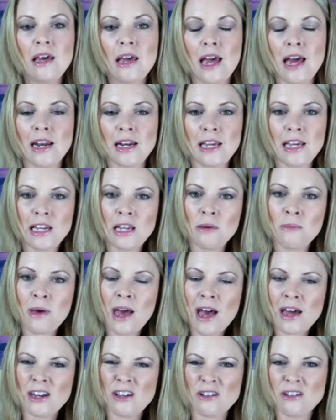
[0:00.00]
And heating
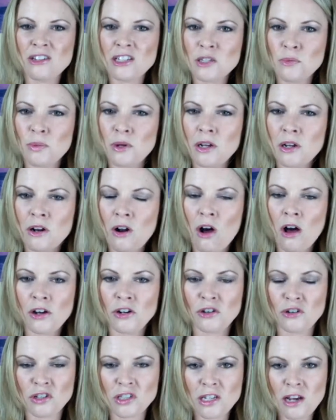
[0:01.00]
pad, you can just put it on
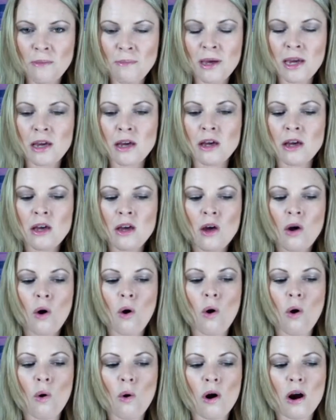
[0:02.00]
your stomach,
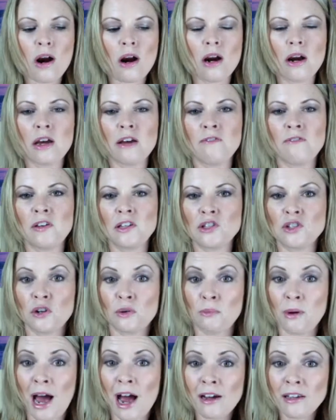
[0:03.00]
or if it's your
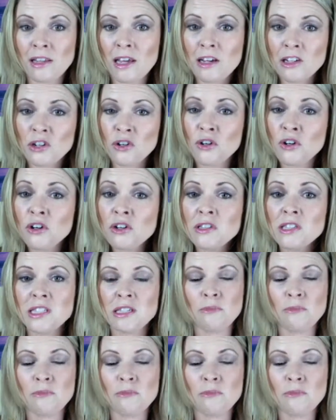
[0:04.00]
back that hurts.